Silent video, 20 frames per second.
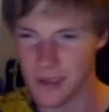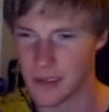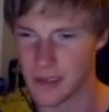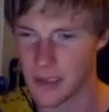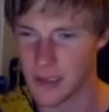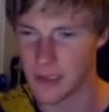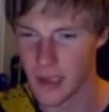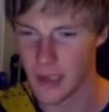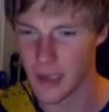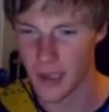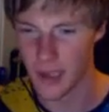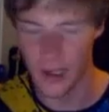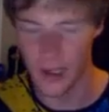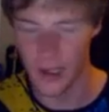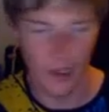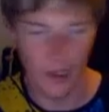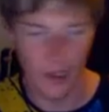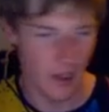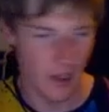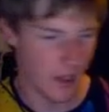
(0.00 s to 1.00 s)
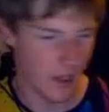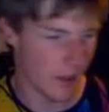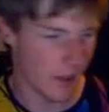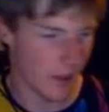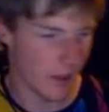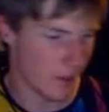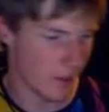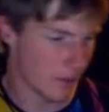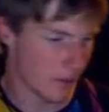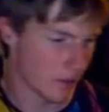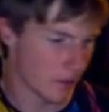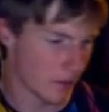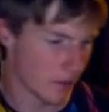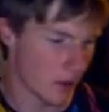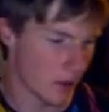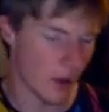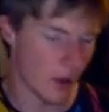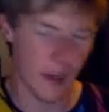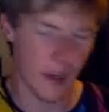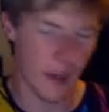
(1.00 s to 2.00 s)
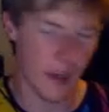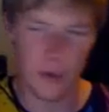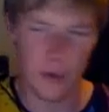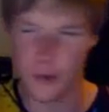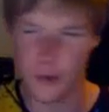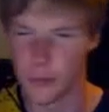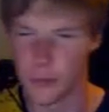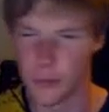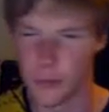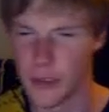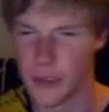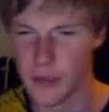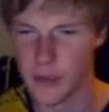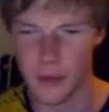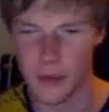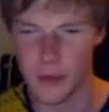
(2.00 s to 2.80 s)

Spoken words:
seconds. And, El